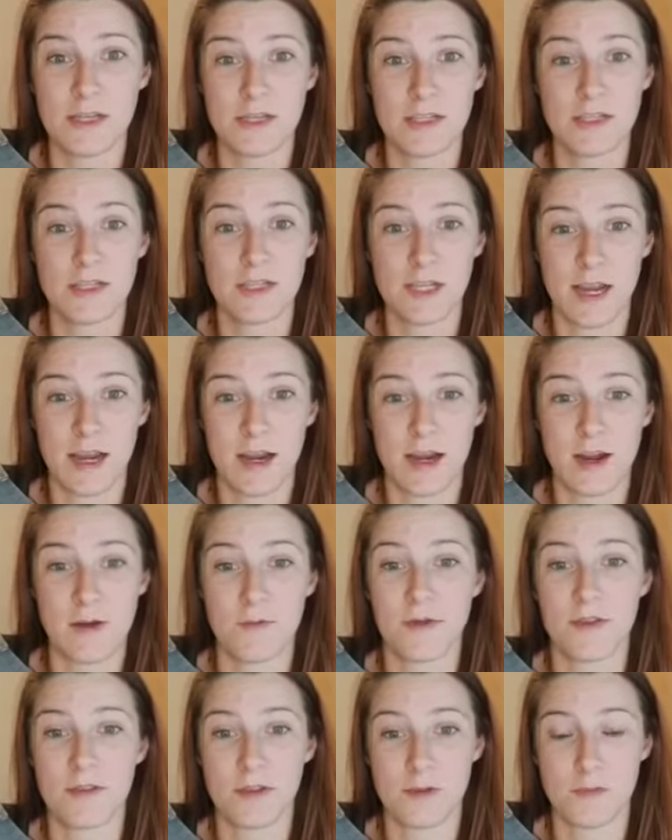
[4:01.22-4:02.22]
to share
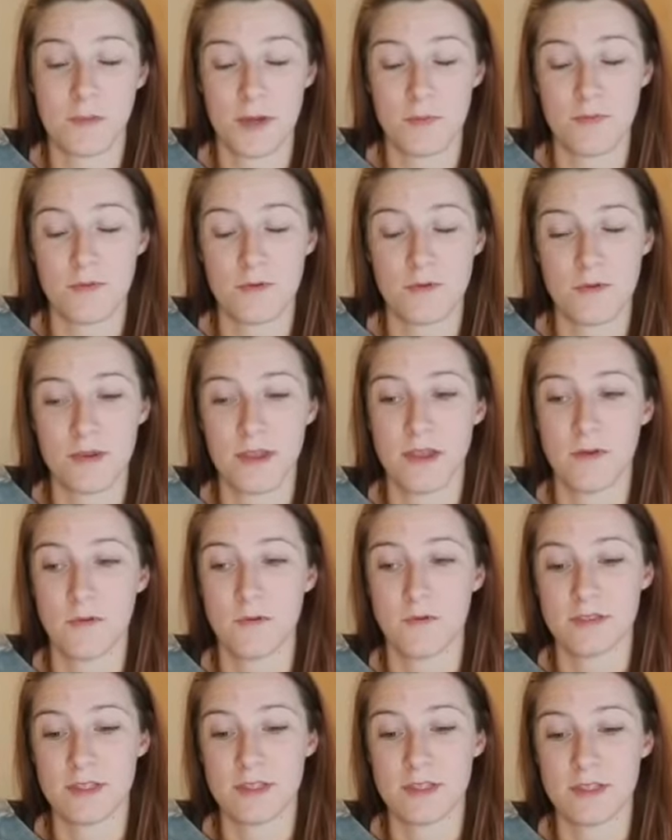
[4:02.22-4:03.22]
with your people. It
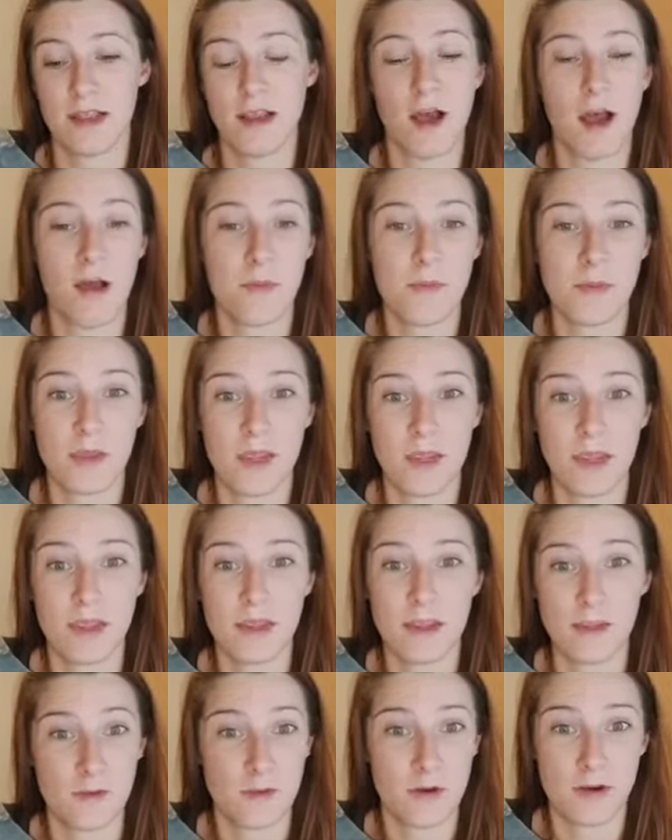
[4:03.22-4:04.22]
will say
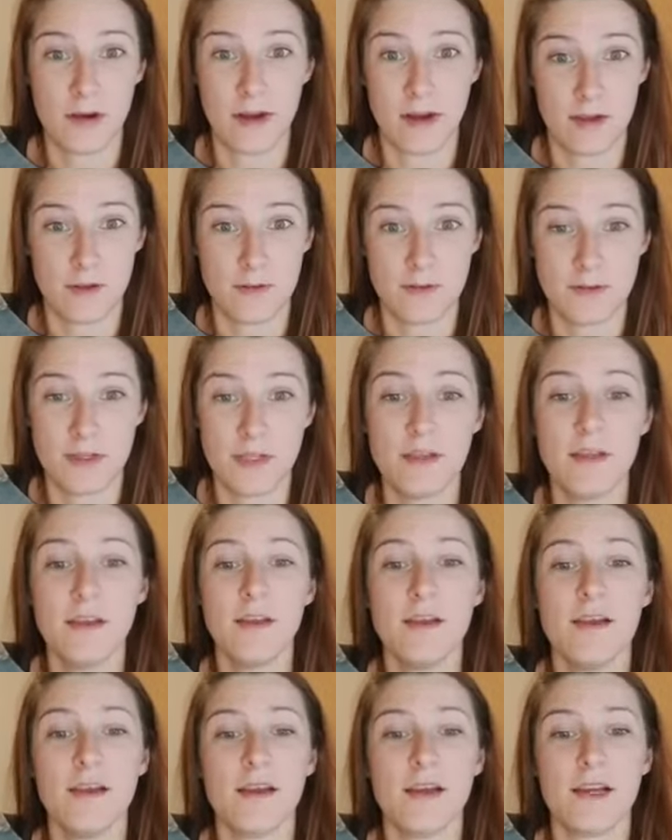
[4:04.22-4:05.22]
copy URL,
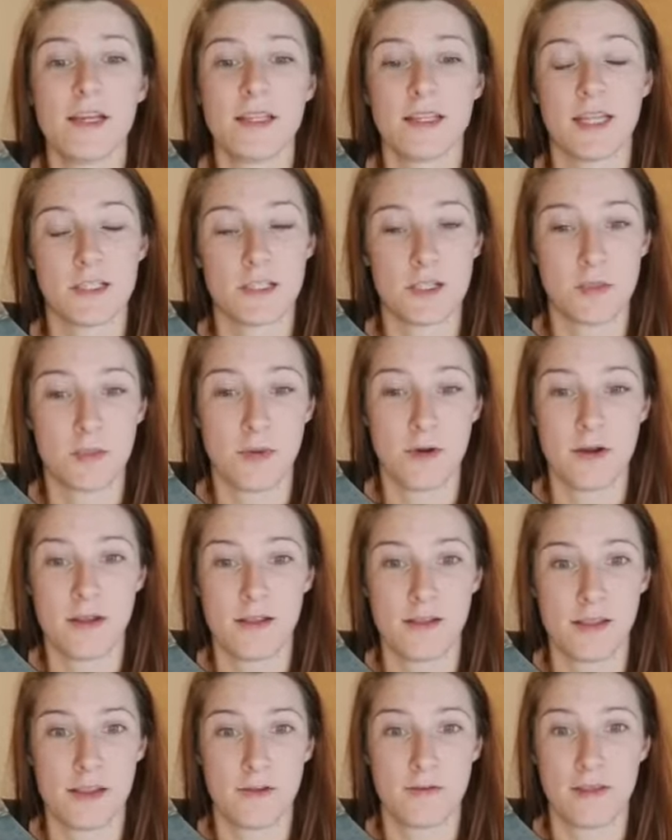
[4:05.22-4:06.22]
and that's your party
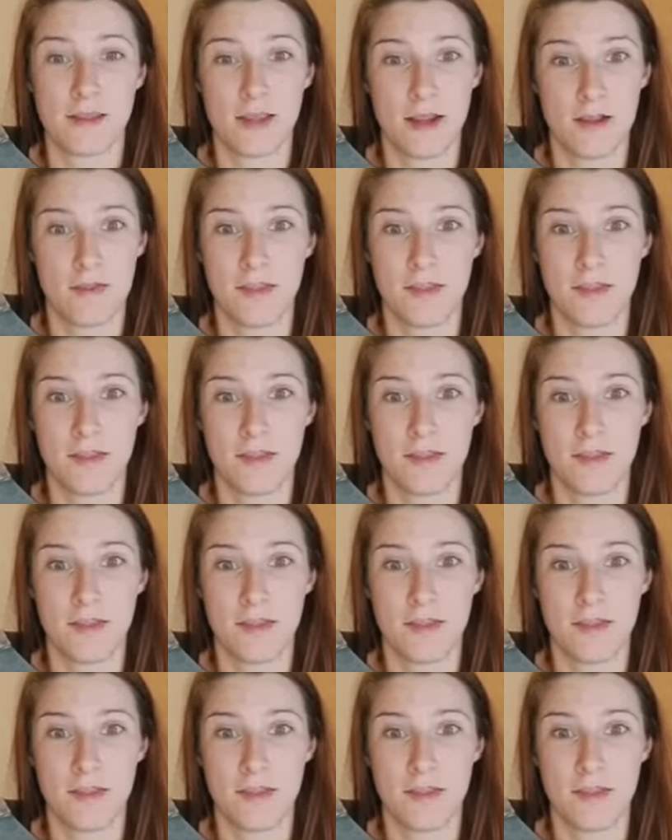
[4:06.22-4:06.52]
link right there.